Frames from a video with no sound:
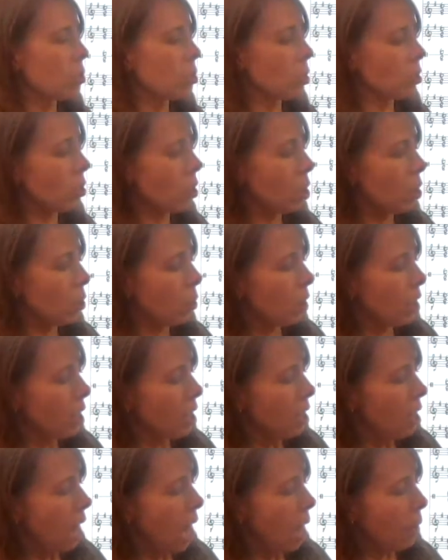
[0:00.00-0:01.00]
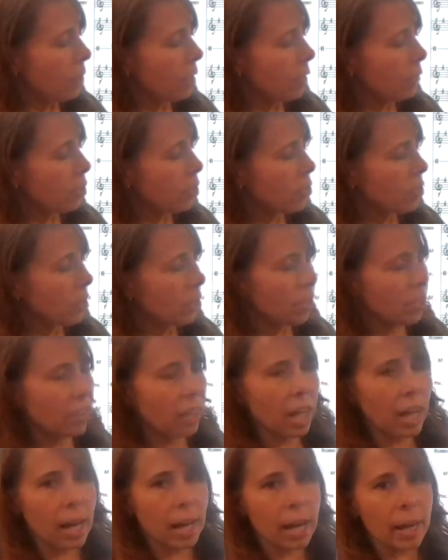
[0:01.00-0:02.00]
to low, I would have you start on the
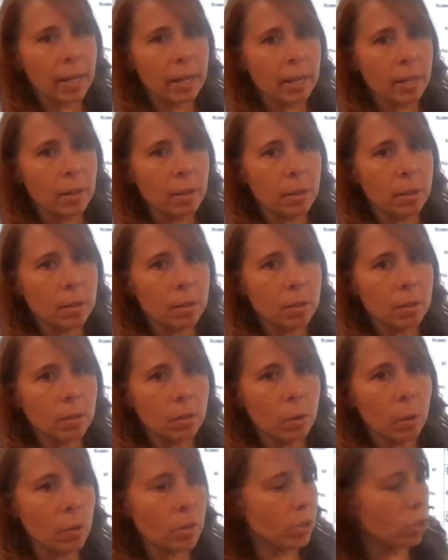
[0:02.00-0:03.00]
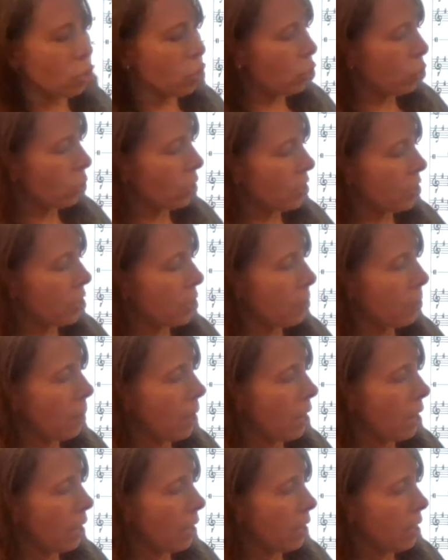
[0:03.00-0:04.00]
high or the short
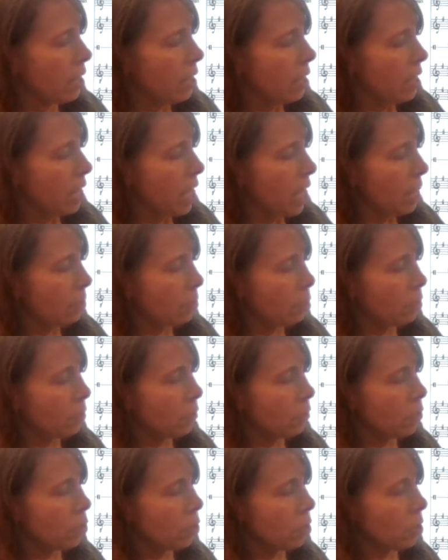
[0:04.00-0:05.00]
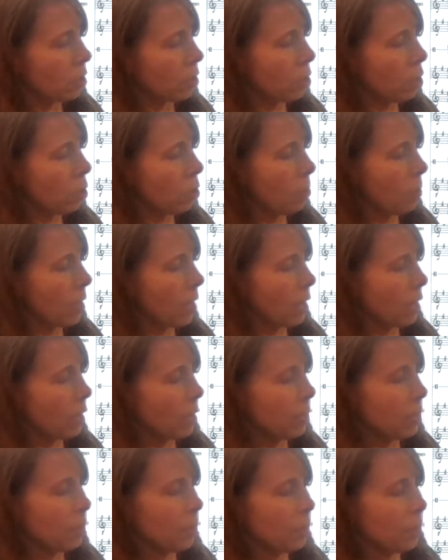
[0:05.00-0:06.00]
bar and move to the low bar.
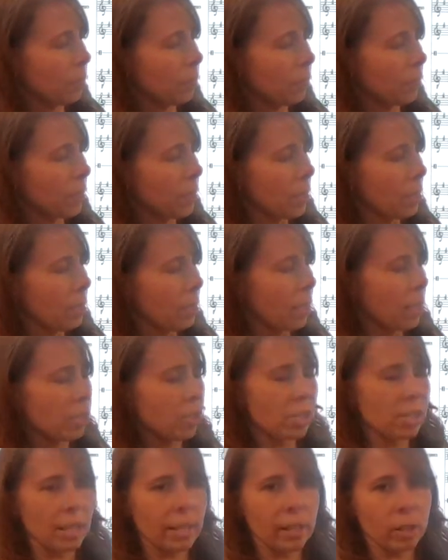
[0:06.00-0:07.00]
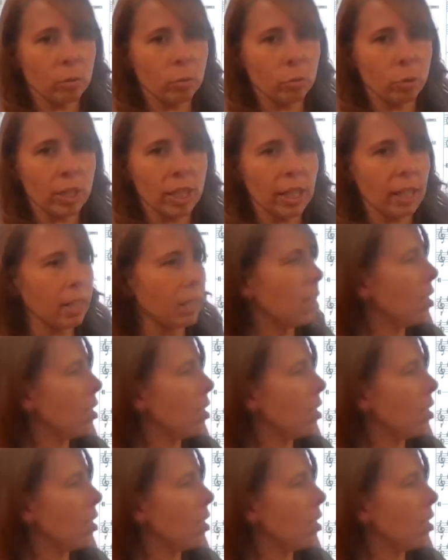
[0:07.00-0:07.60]
And just let it ring